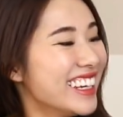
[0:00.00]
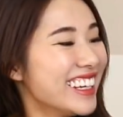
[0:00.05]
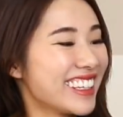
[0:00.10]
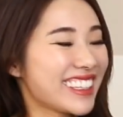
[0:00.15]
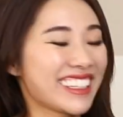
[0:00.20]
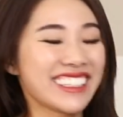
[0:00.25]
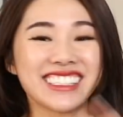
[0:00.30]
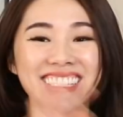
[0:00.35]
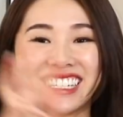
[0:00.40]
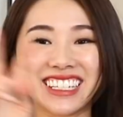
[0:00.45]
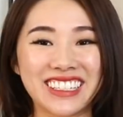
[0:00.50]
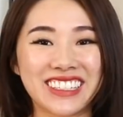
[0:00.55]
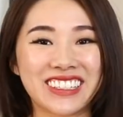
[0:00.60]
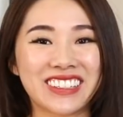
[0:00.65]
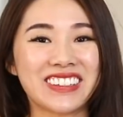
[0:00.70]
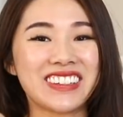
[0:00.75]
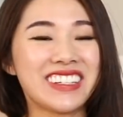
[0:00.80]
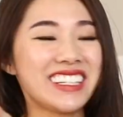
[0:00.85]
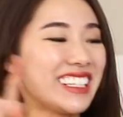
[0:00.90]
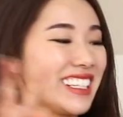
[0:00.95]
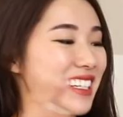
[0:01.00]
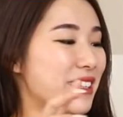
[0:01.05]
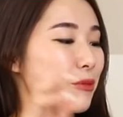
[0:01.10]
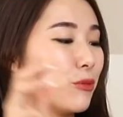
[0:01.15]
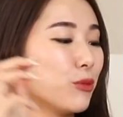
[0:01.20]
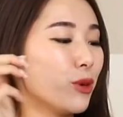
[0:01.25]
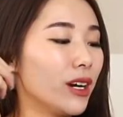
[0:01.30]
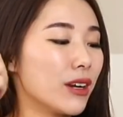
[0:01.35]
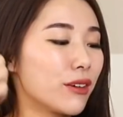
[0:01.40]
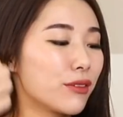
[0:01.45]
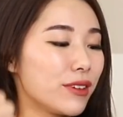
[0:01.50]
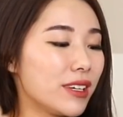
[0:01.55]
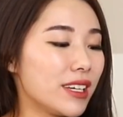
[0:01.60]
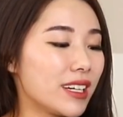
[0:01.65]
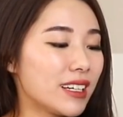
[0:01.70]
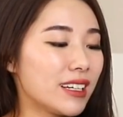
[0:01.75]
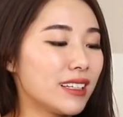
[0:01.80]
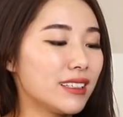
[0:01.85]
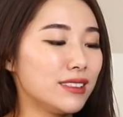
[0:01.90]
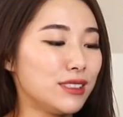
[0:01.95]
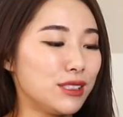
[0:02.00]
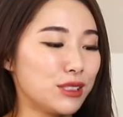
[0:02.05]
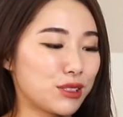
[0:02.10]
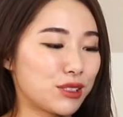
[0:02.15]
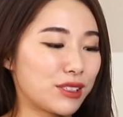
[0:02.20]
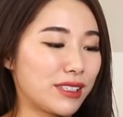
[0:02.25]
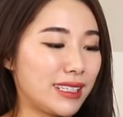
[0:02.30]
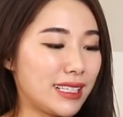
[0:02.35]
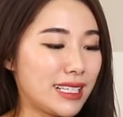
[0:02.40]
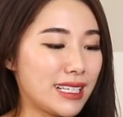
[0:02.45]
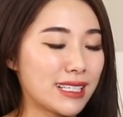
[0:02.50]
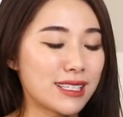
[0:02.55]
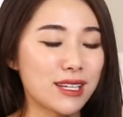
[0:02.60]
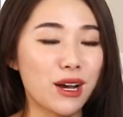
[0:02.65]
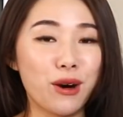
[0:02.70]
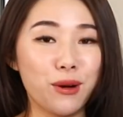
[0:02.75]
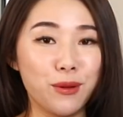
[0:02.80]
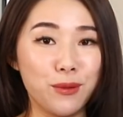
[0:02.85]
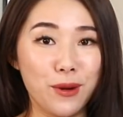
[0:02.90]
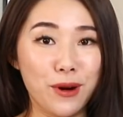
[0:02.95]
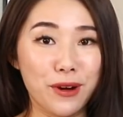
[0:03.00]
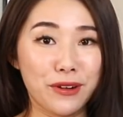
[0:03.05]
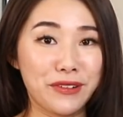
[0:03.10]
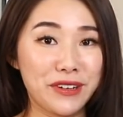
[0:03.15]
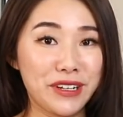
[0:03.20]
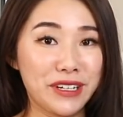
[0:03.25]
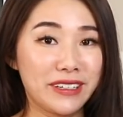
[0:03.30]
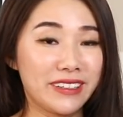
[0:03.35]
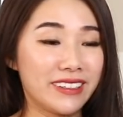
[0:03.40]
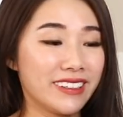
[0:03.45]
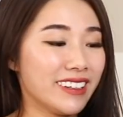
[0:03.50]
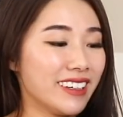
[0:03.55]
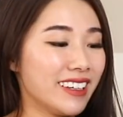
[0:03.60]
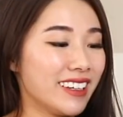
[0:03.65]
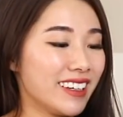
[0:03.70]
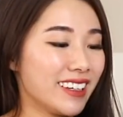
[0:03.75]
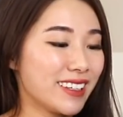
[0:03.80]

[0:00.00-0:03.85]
Because there are three. Warrior, neutralist, or warrior.